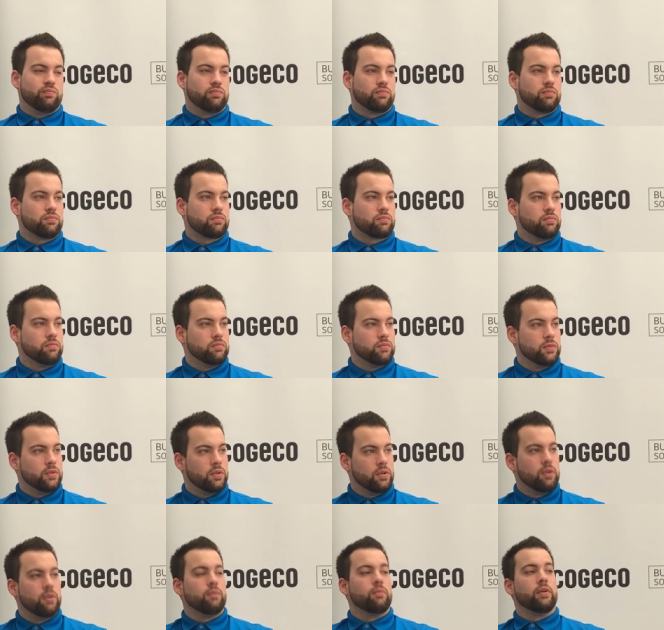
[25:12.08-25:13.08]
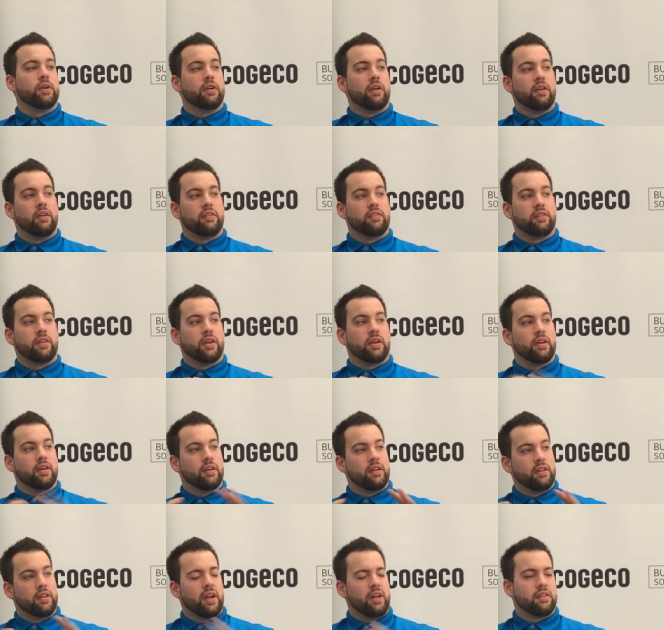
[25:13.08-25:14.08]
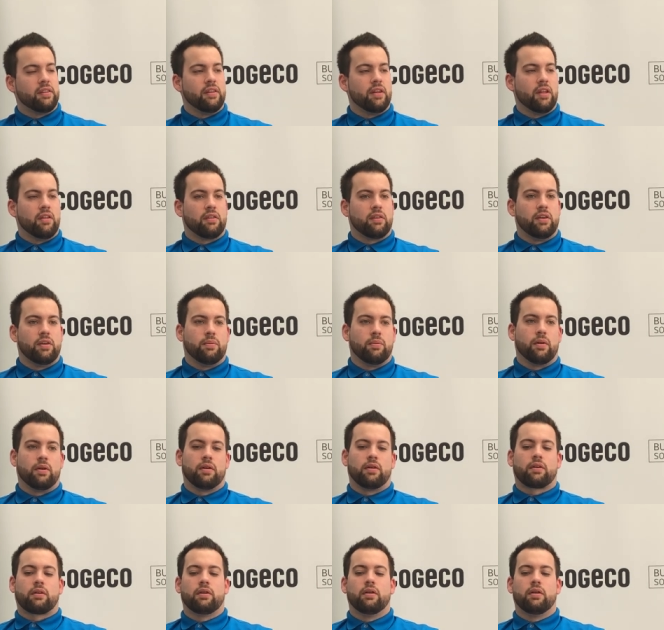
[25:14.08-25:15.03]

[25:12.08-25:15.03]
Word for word: redundancy redundancy. Okay. That's another keyword.